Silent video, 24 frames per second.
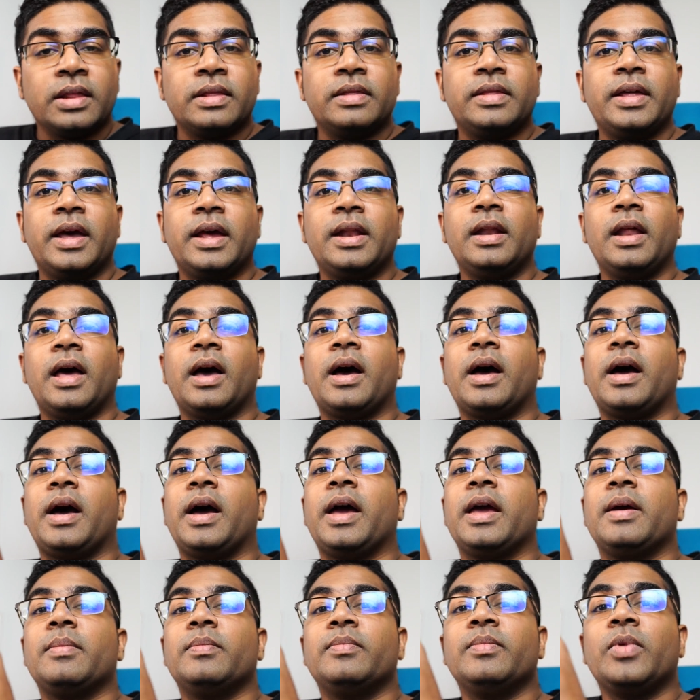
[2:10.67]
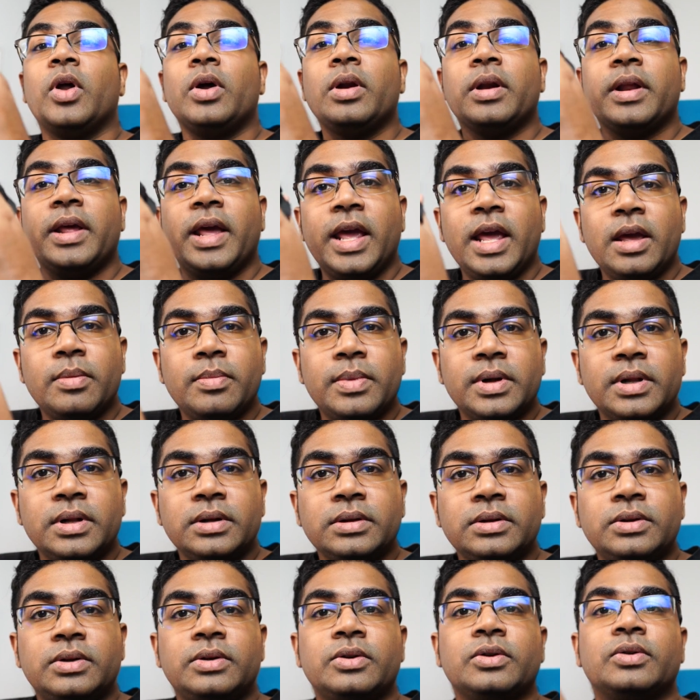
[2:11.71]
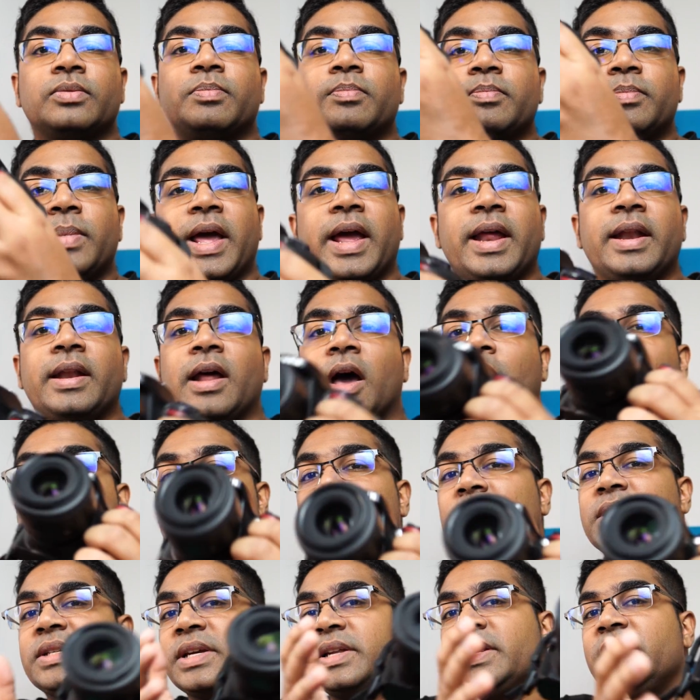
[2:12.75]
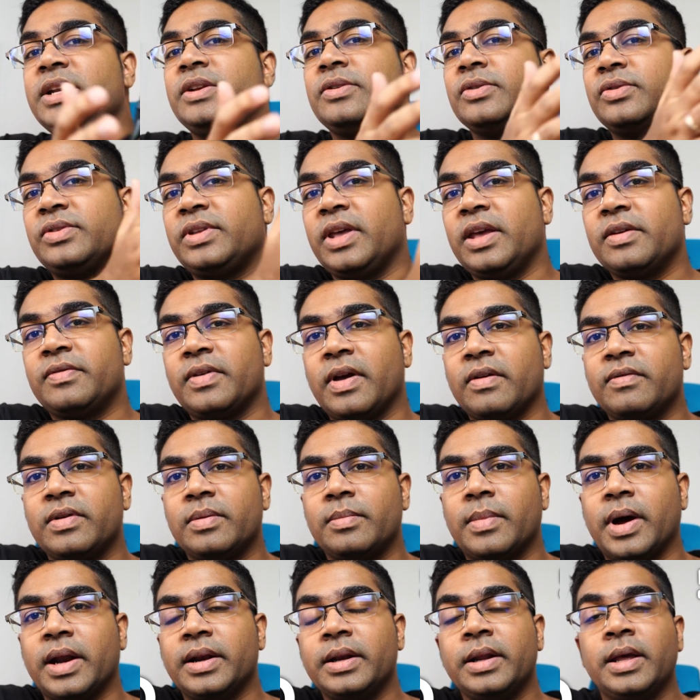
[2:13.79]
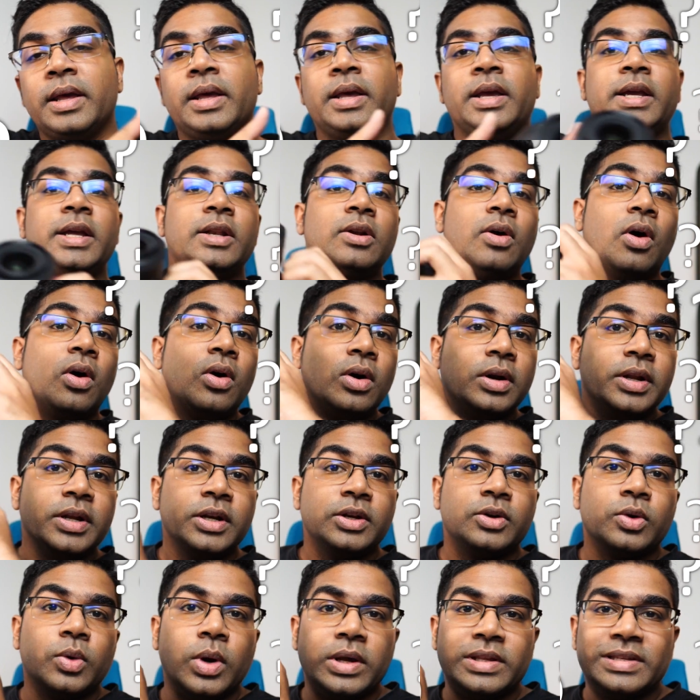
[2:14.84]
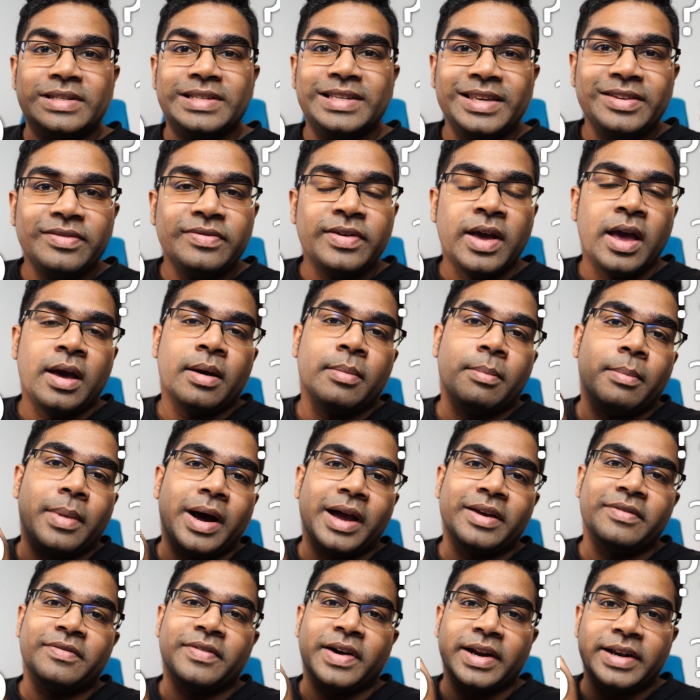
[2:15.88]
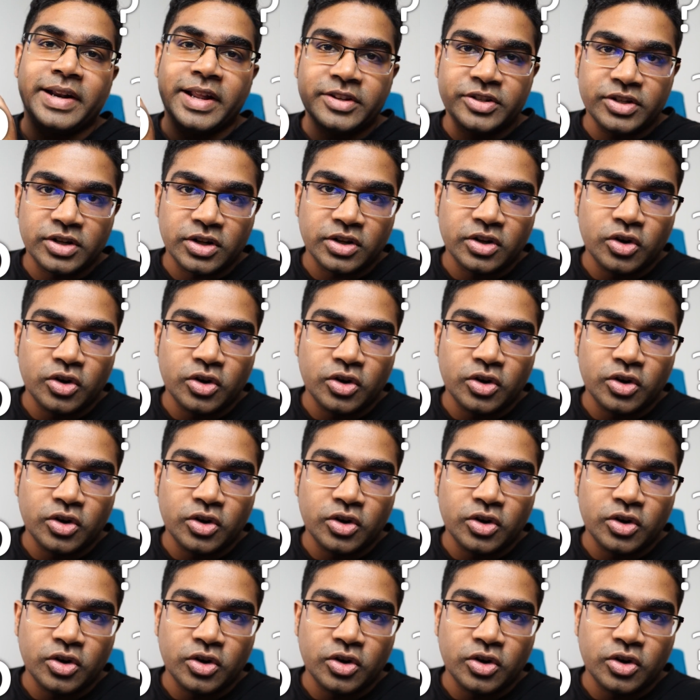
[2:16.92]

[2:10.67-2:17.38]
then I am not able to plan how much I need to save every month in order to achieve my financial